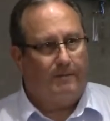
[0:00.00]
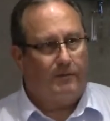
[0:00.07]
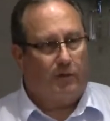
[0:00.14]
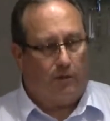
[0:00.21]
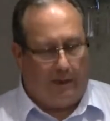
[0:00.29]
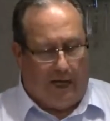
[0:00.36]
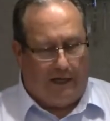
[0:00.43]

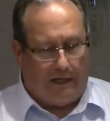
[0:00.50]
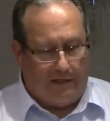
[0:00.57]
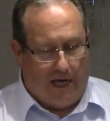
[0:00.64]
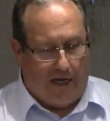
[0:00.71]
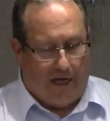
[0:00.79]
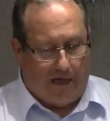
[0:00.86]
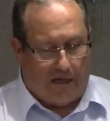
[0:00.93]
So God is
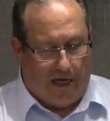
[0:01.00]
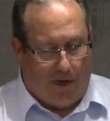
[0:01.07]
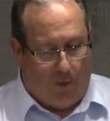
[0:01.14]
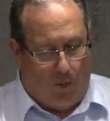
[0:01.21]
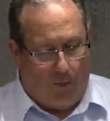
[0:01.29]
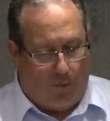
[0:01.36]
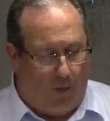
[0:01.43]
not going to say at
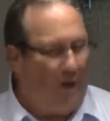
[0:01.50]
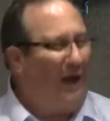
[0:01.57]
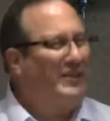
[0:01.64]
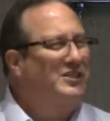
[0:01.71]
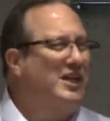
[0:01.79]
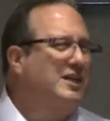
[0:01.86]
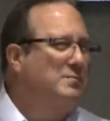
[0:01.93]
one point, Well, I
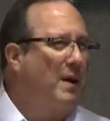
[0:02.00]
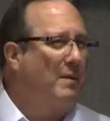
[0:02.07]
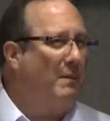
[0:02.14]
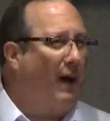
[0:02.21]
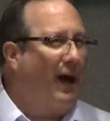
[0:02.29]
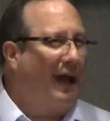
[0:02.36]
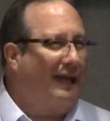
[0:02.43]
changed my
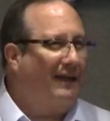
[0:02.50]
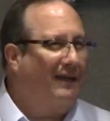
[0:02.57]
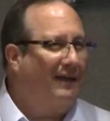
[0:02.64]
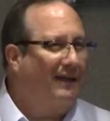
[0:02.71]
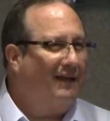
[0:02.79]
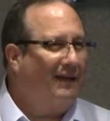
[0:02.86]
mind.